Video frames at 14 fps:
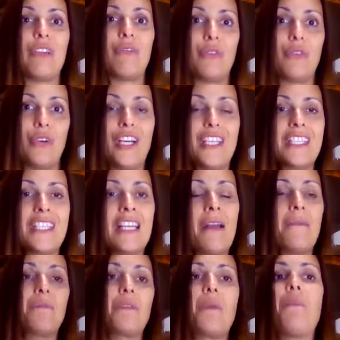universe.
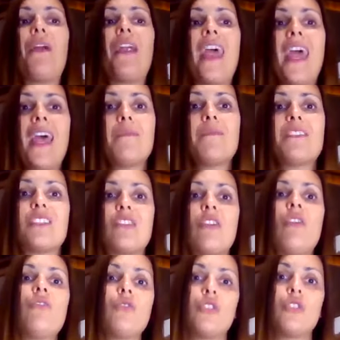Perhaps
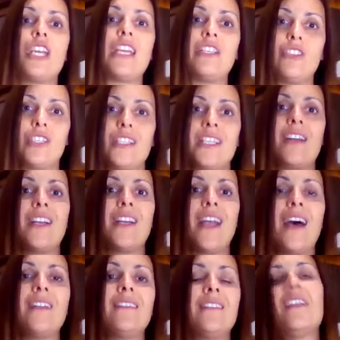those changes are
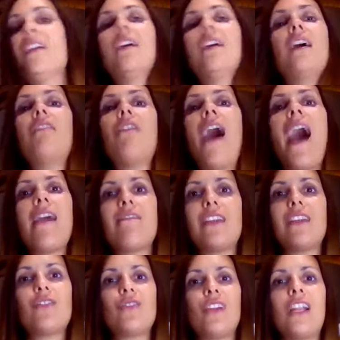not
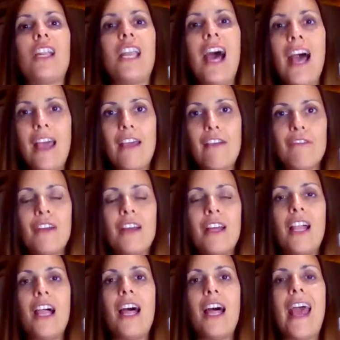arriving to life
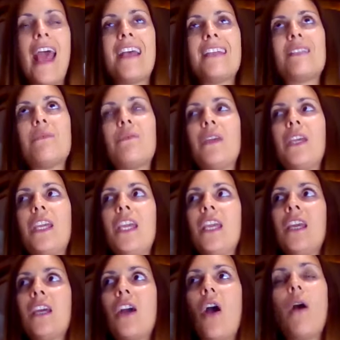as
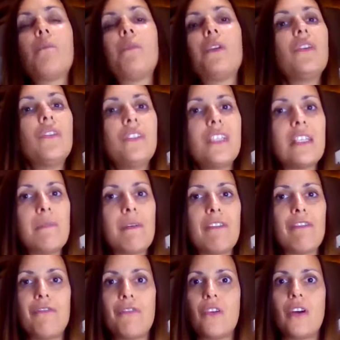we computed
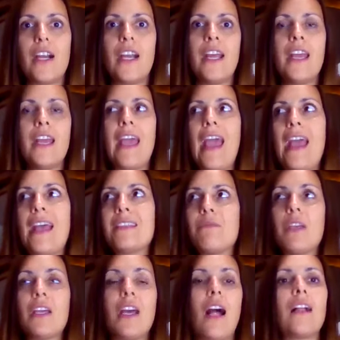before, as
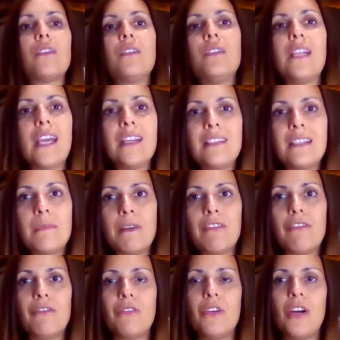we calculated
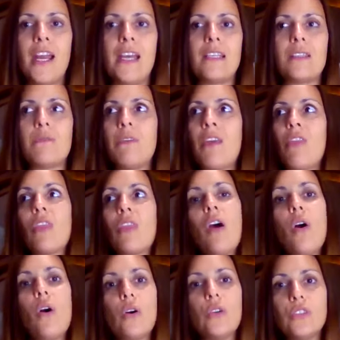before, as we
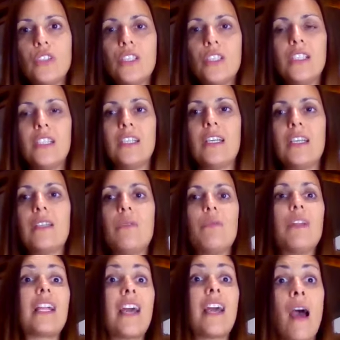thought it
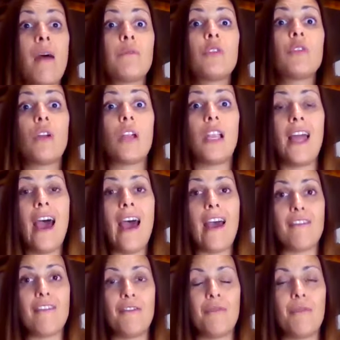will come to
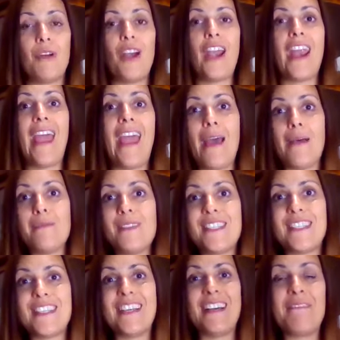life.
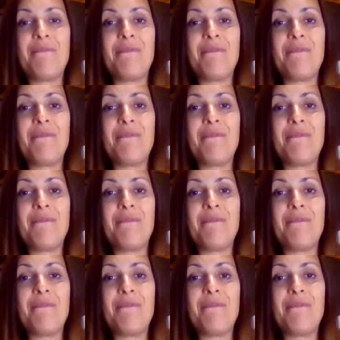Perhaps